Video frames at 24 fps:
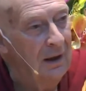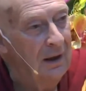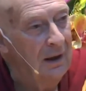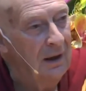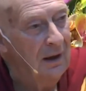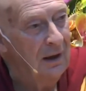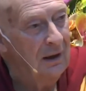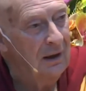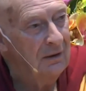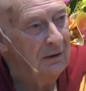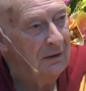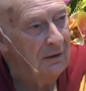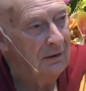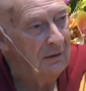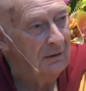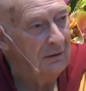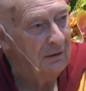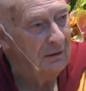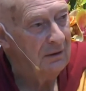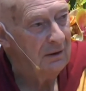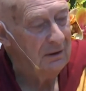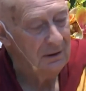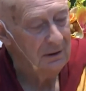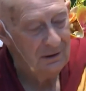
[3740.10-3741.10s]
and
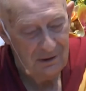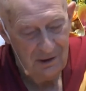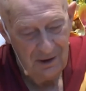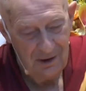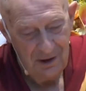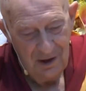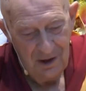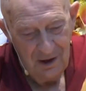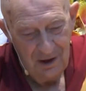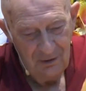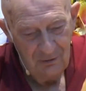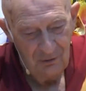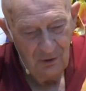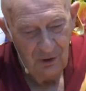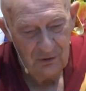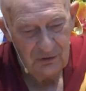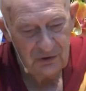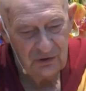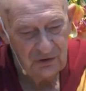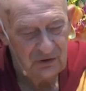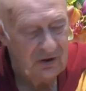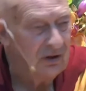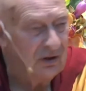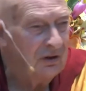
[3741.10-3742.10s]

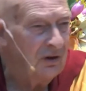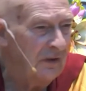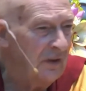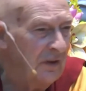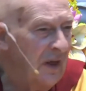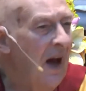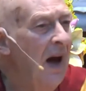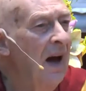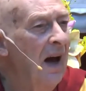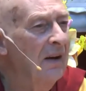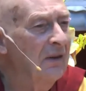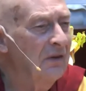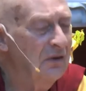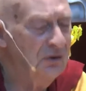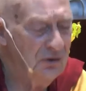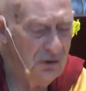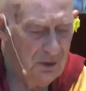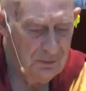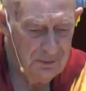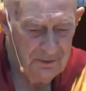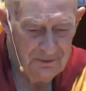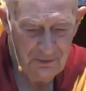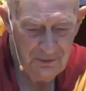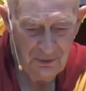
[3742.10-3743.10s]
Roger's got the hardest
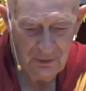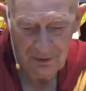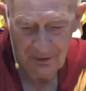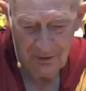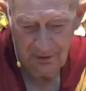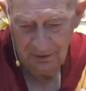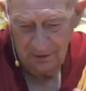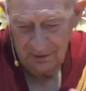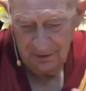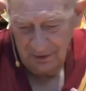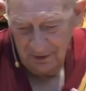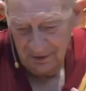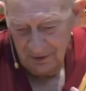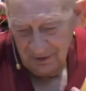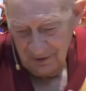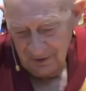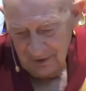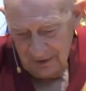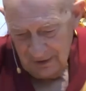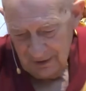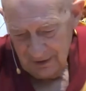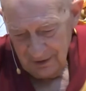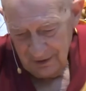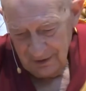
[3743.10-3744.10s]
job of all.
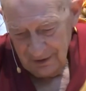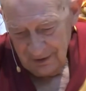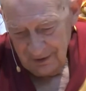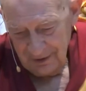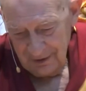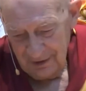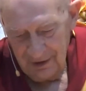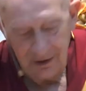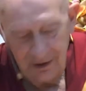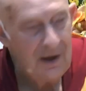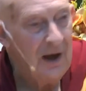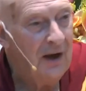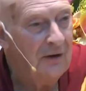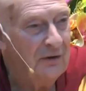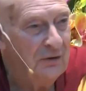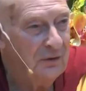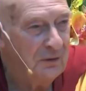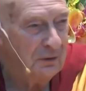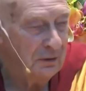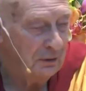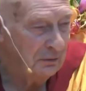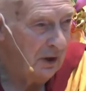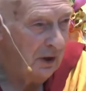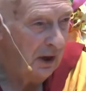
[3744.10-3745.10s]
He has
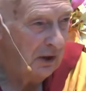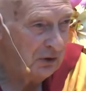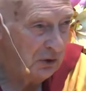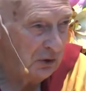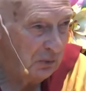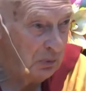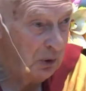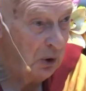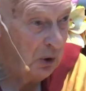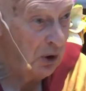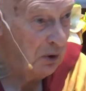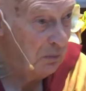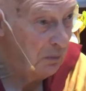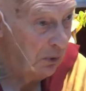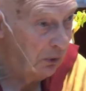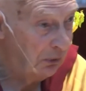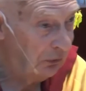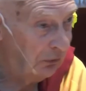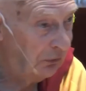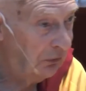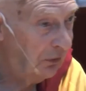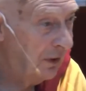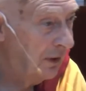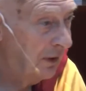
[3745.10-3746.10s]
to arrange
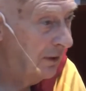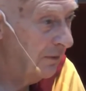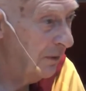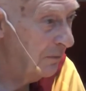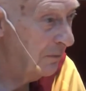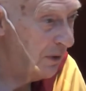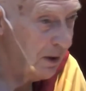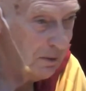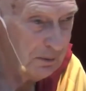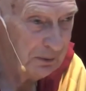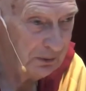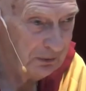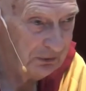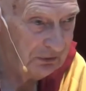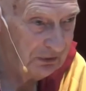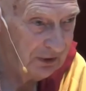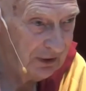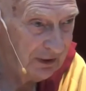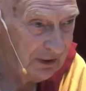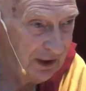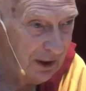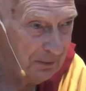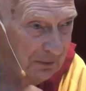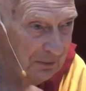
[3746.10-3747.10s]
appointments for people to see
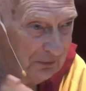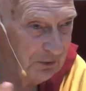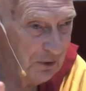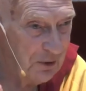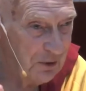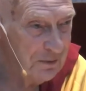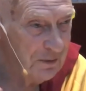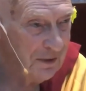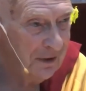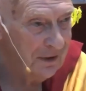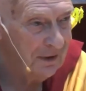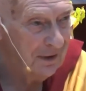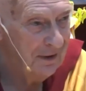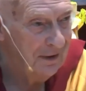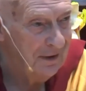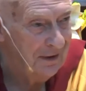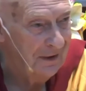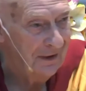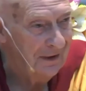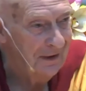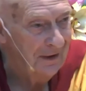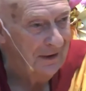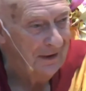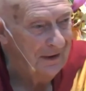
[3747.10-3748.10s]
Lama Zopa,
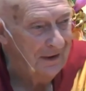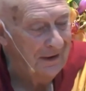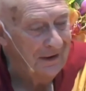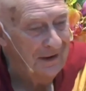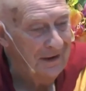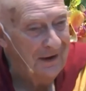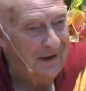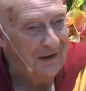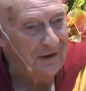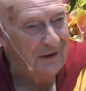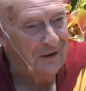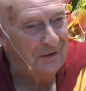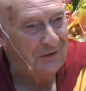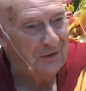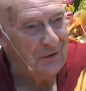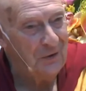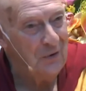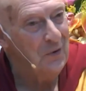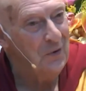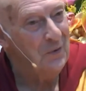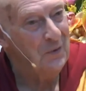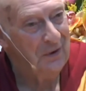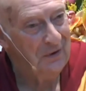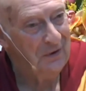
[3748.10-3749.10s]
and it's
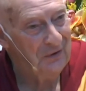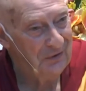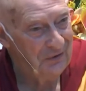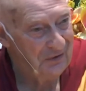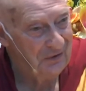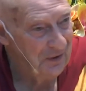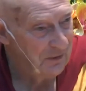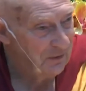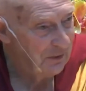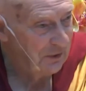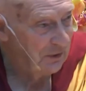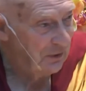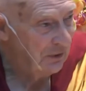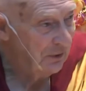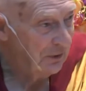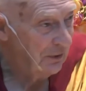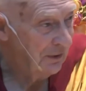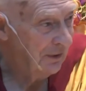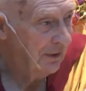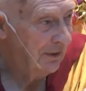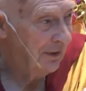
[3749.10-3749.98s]
always difficult